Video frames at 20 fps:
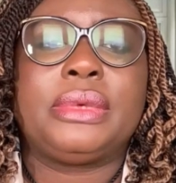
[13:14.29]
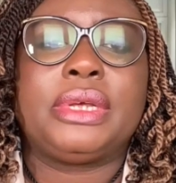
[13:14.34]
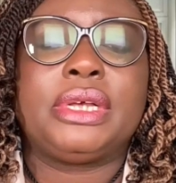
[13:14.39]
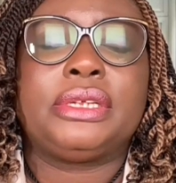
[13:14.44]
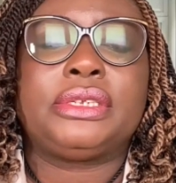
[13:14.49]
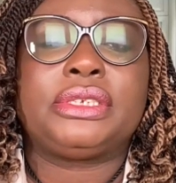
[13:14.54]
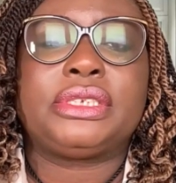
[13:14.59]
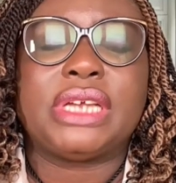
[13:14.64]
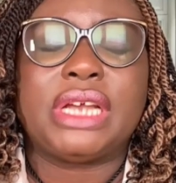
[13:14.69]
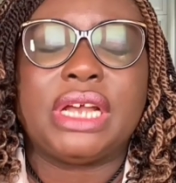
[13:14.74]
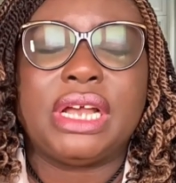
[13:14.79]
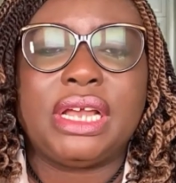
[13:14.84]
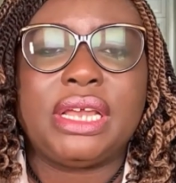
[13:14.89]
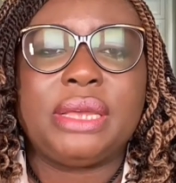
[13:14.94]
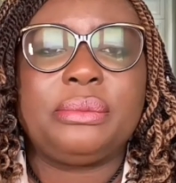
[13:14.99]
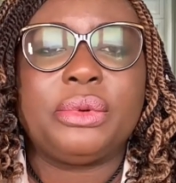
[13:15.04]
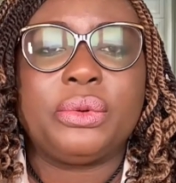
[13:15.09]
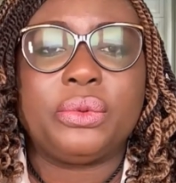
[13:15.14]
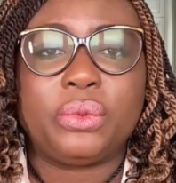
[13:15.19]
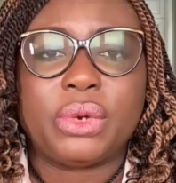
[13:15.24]
a
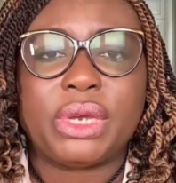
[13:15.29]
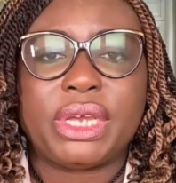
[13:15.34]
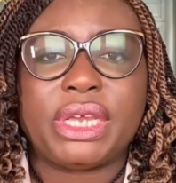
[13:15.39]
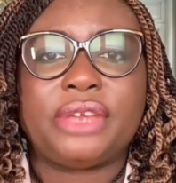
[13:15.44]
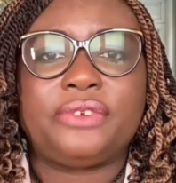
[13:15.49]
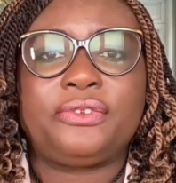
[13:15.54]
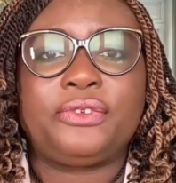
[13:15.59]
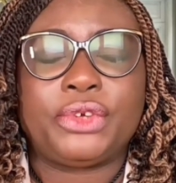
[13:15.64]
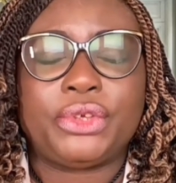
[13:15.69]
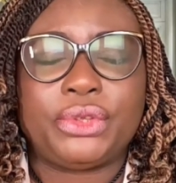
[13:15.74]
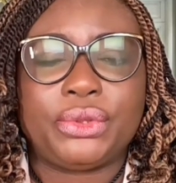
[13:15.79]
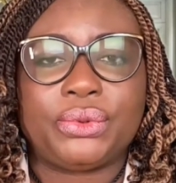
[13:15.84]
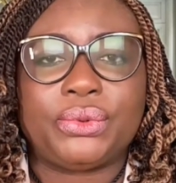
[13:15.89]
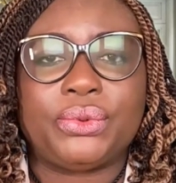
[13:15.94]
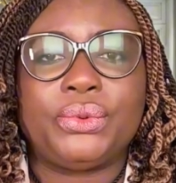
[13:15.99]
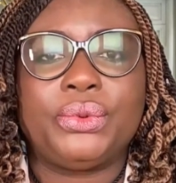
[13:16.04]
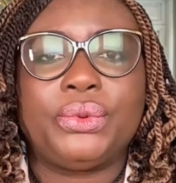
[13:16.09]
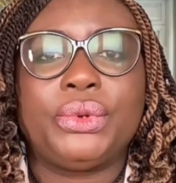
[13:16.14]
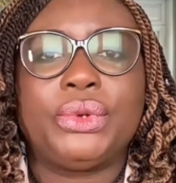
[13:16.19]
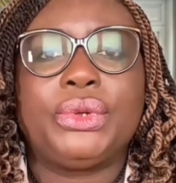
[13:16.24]
time away for
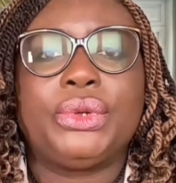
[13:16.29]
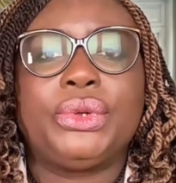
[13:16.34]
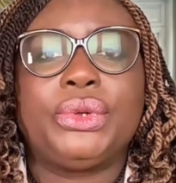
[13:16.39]
you